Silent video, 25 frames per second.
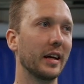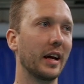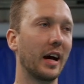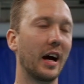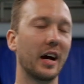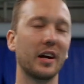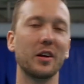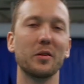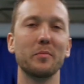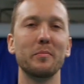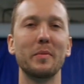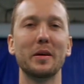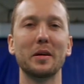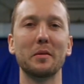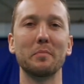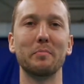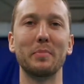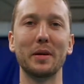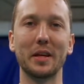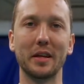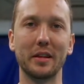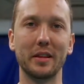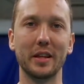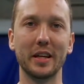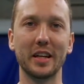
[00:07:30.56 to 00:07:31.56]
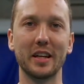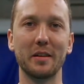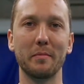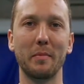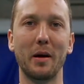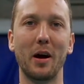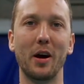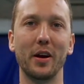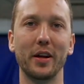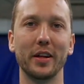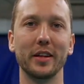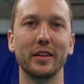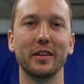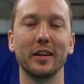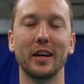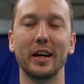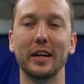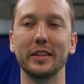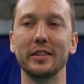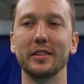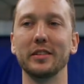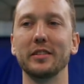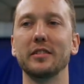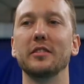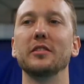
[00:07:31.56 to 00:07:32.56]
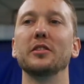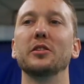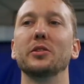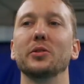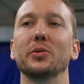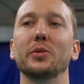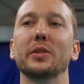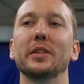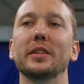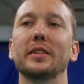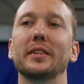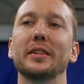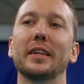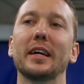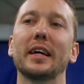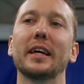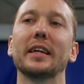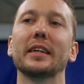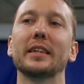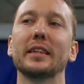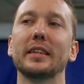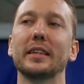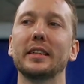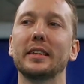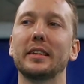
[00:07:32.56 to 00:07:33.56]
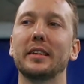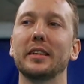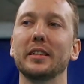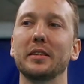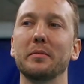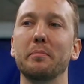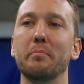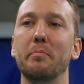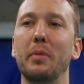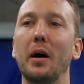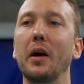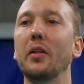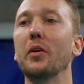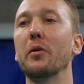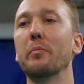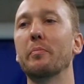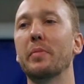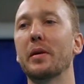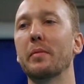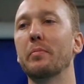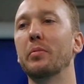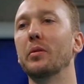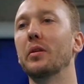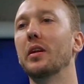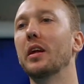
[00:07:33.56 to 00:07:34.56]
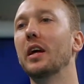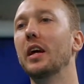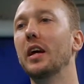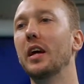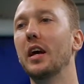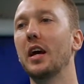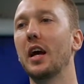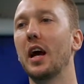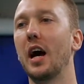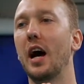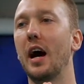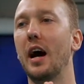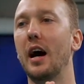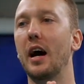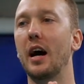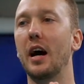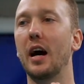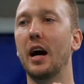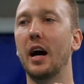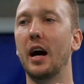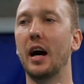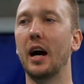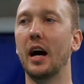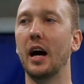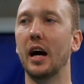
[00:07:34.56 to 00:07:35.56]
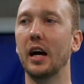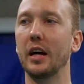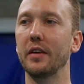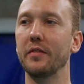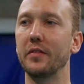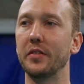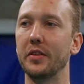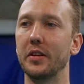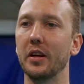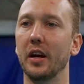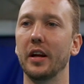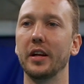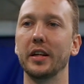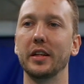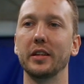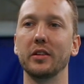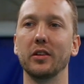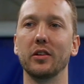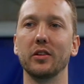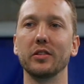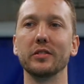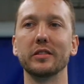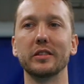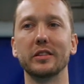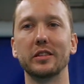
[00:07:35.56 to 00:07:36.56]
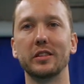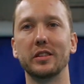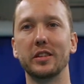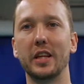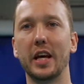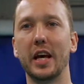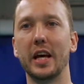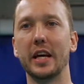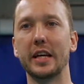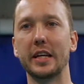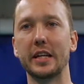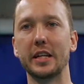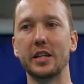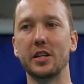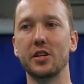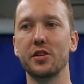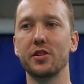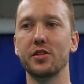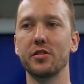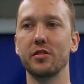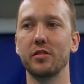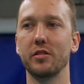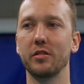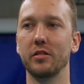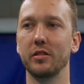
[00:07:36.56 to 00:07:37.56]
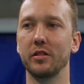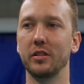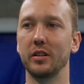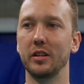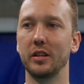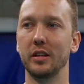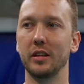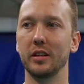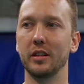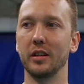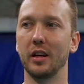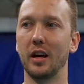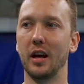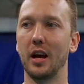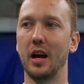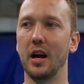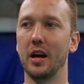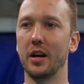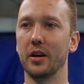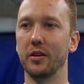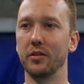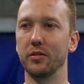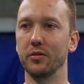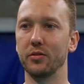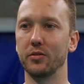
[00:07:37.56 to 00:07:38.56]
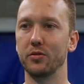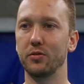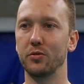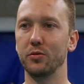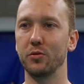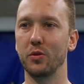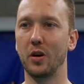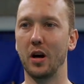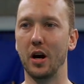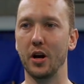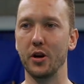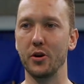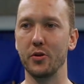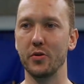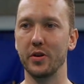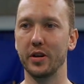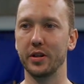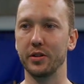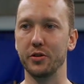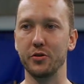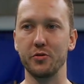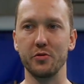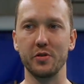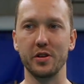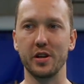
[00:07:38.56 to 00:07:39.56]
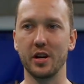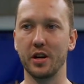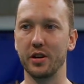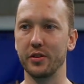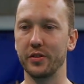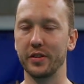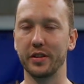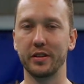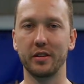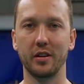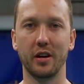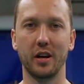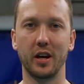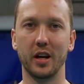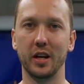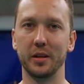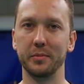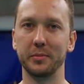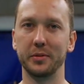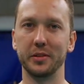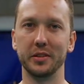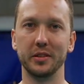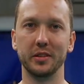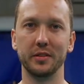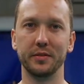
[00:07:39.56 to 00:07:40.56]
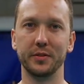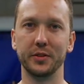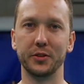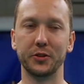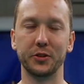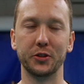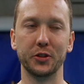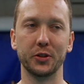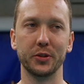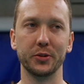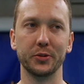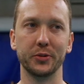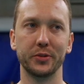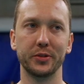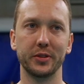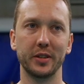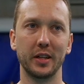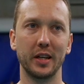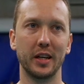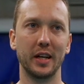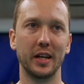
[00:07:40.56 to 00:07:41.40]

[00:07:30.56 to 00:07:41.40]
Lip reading: I don't make a big thing about it, I just do it and it doesn't bother people. I've done it on stage, I don't know, 200, 300 times in different shows.